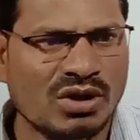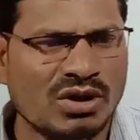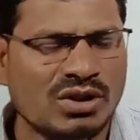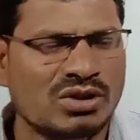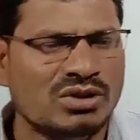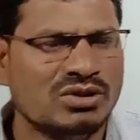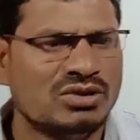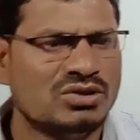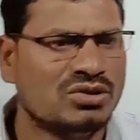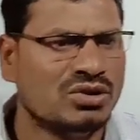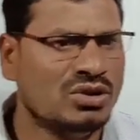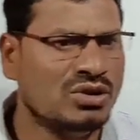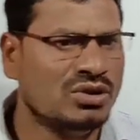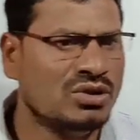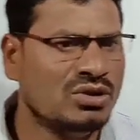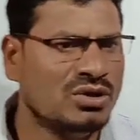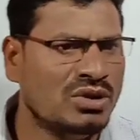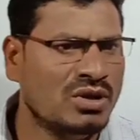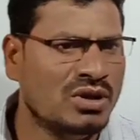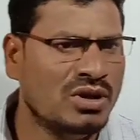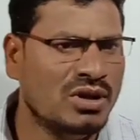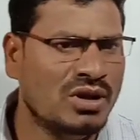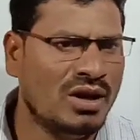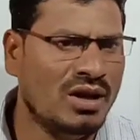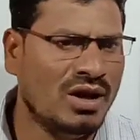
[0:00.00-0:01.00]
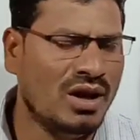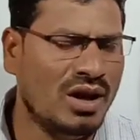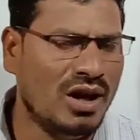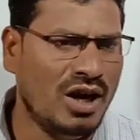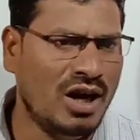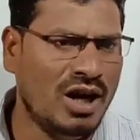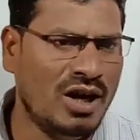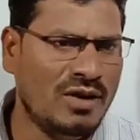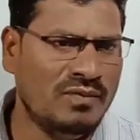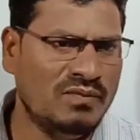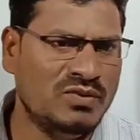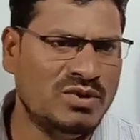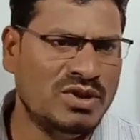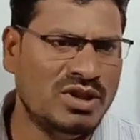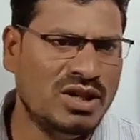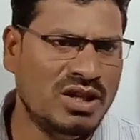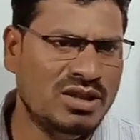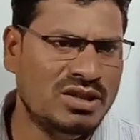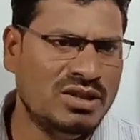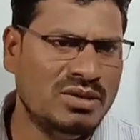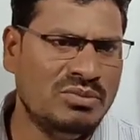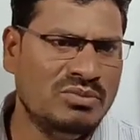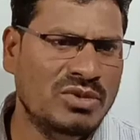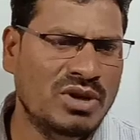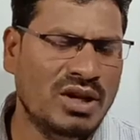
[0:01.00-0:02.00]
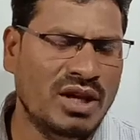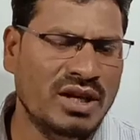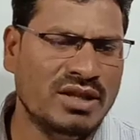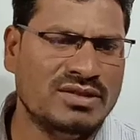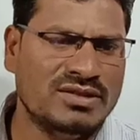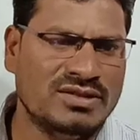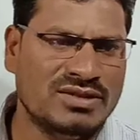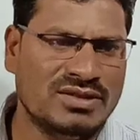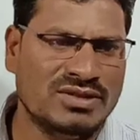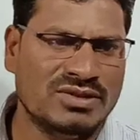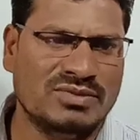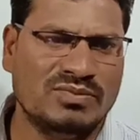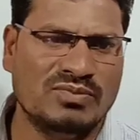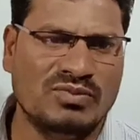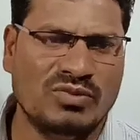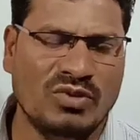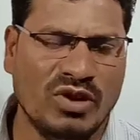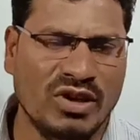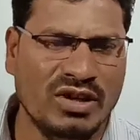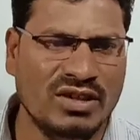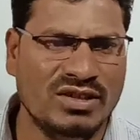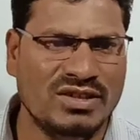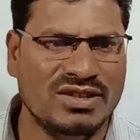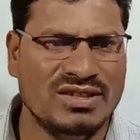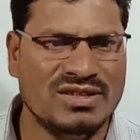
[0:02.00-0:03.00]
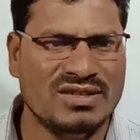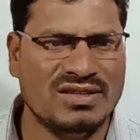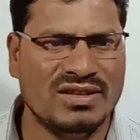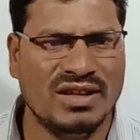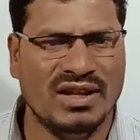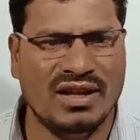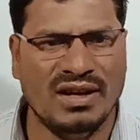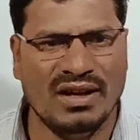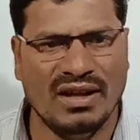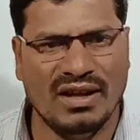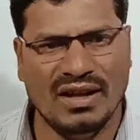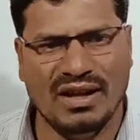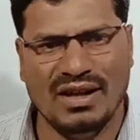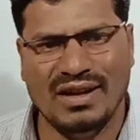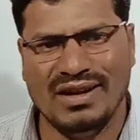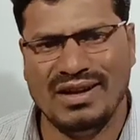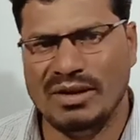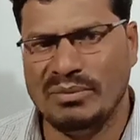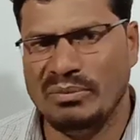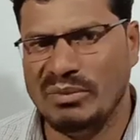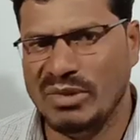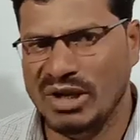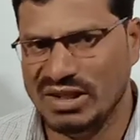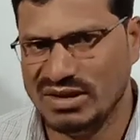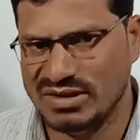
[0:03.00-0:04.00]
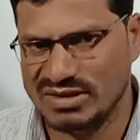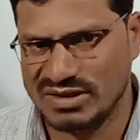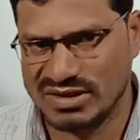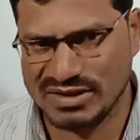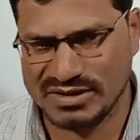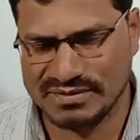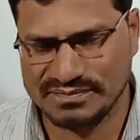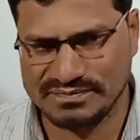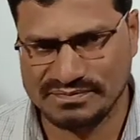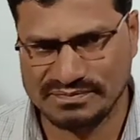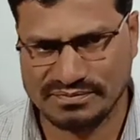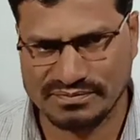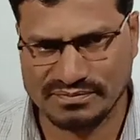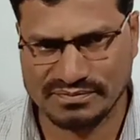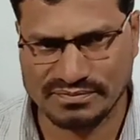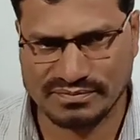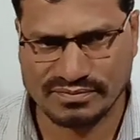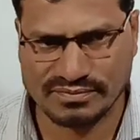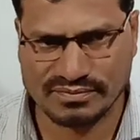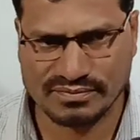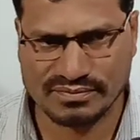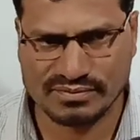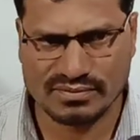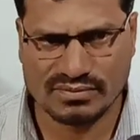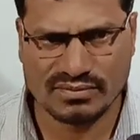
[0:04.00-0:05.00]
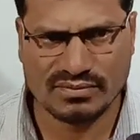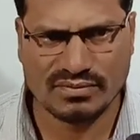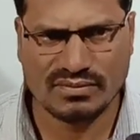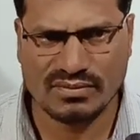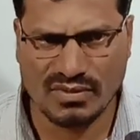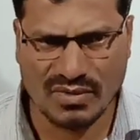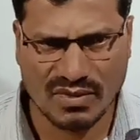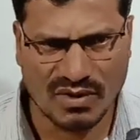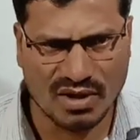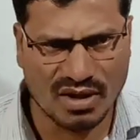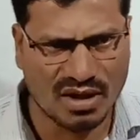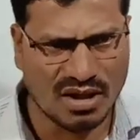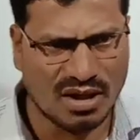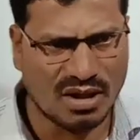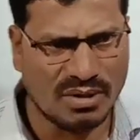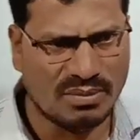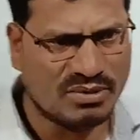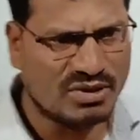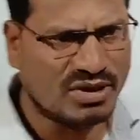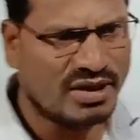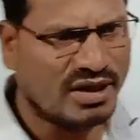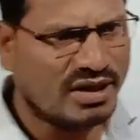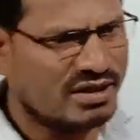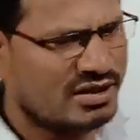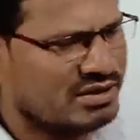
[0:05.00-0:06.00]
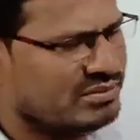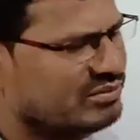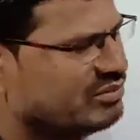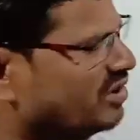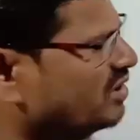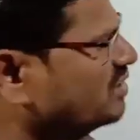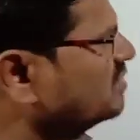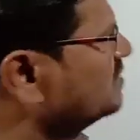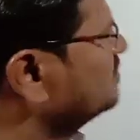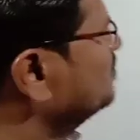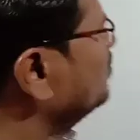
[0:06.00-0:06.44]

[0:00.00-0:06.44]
So after atom, next point is the element. After atom, next